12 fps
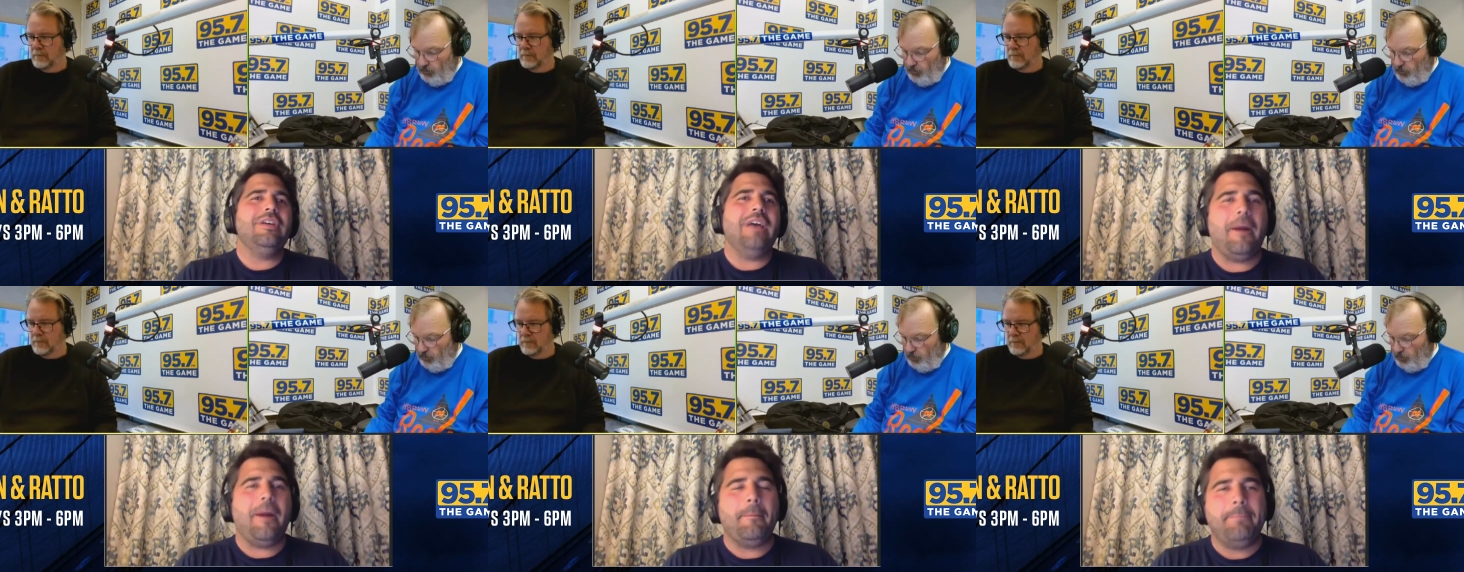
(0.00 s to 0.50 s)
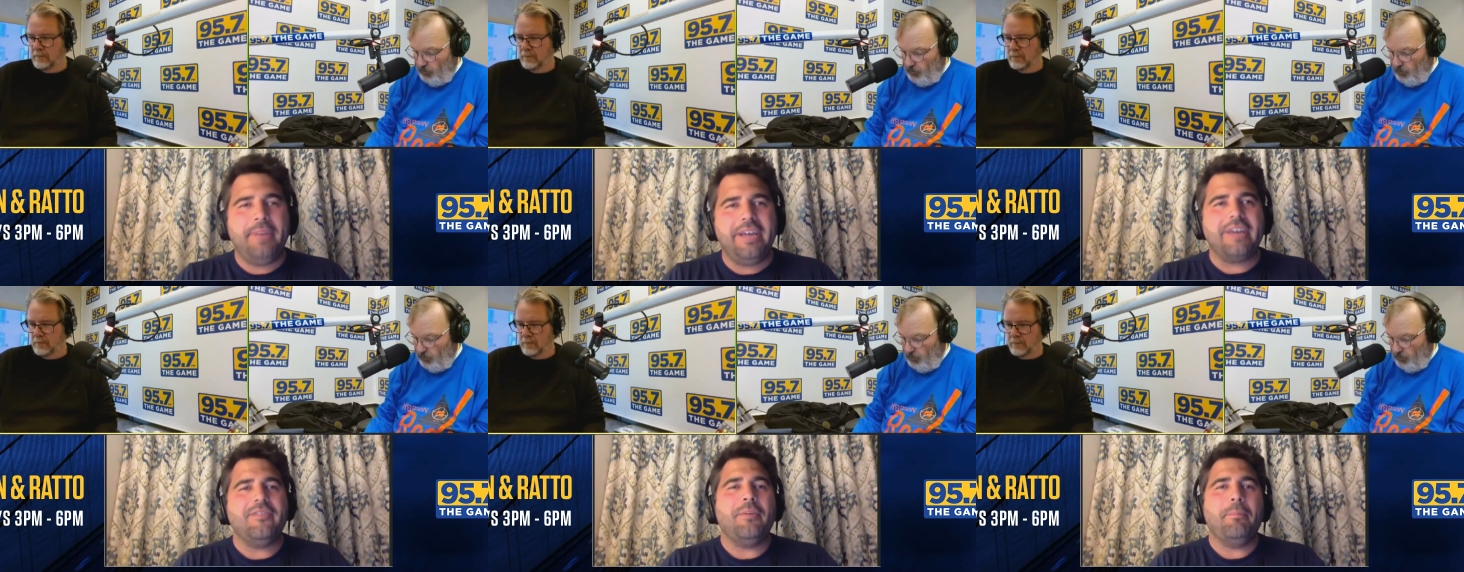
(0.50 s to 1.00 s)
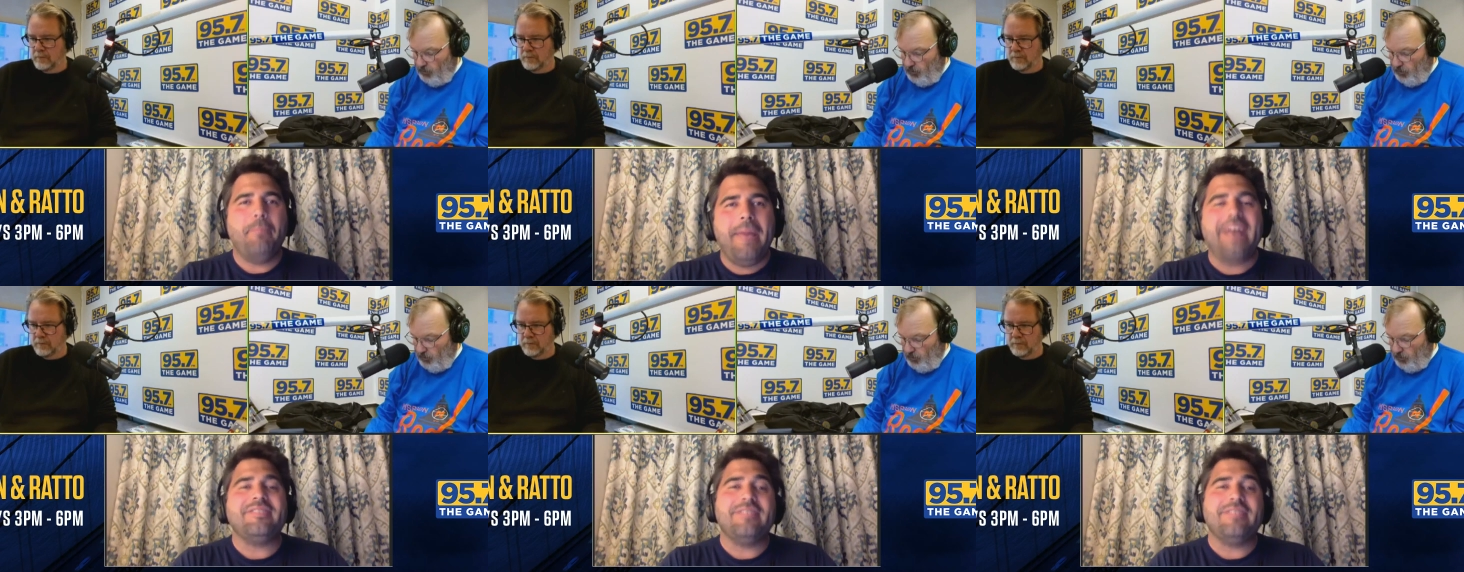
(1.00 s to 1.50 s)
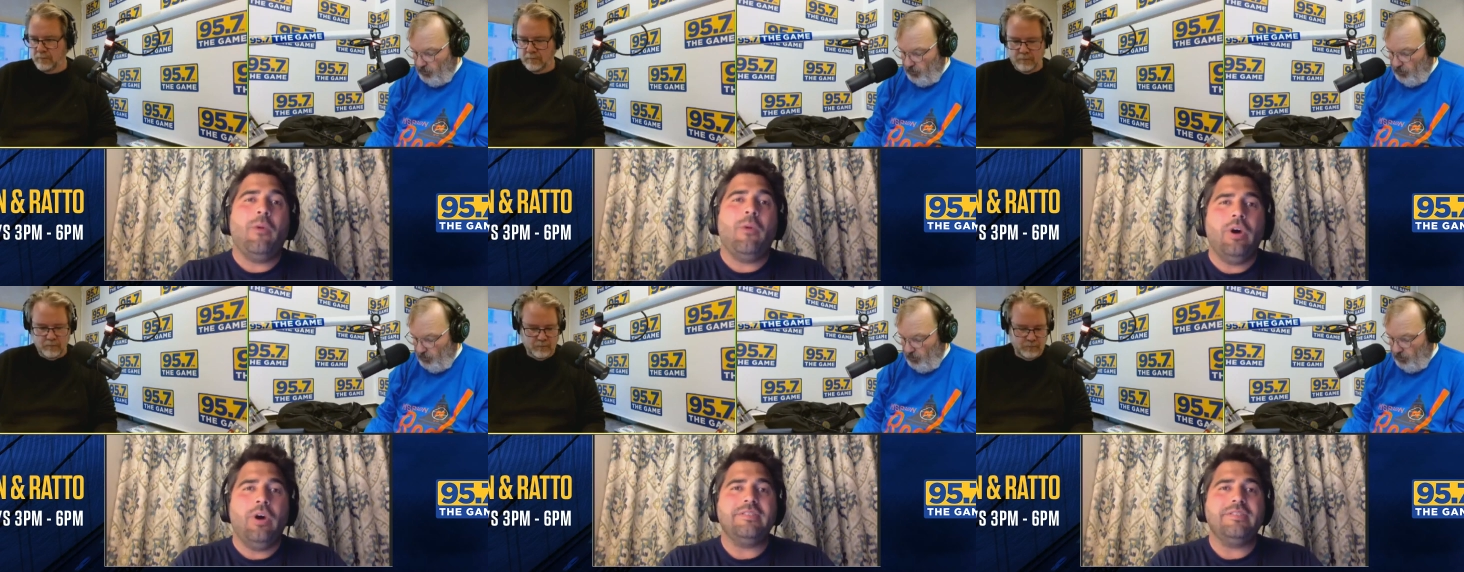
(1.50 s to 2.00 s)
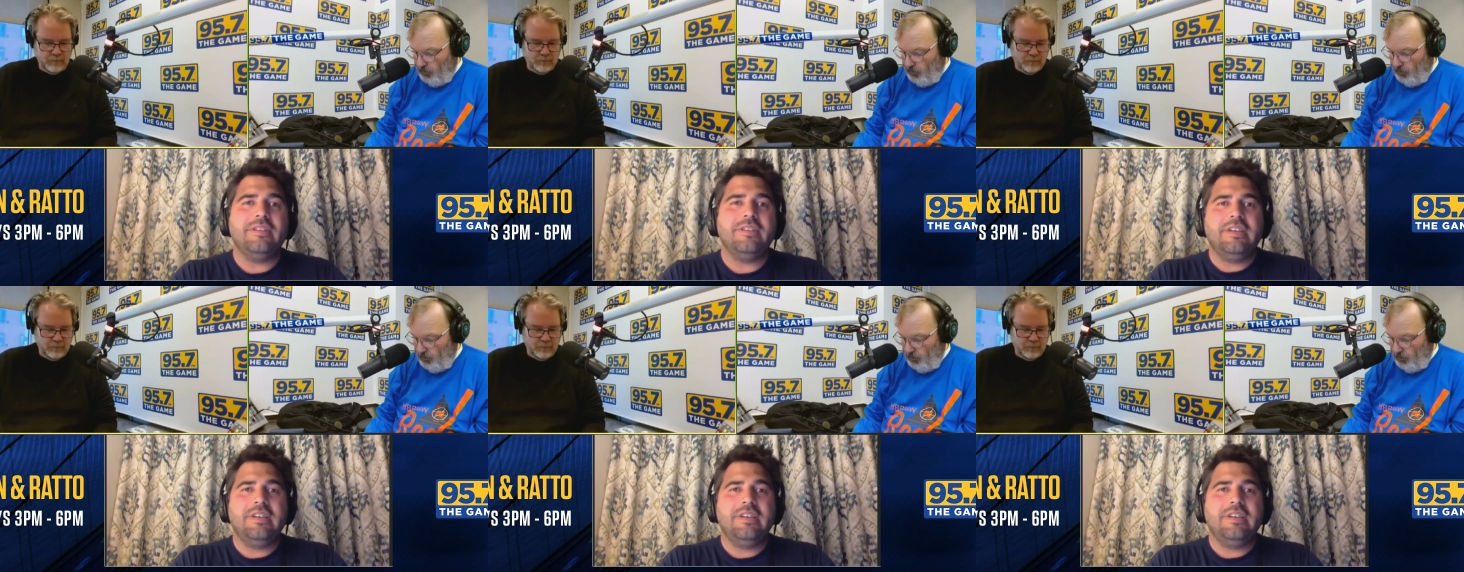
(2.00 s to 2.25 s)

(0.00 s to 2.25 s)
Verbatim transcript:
Speaker 1: how big of a mess that was.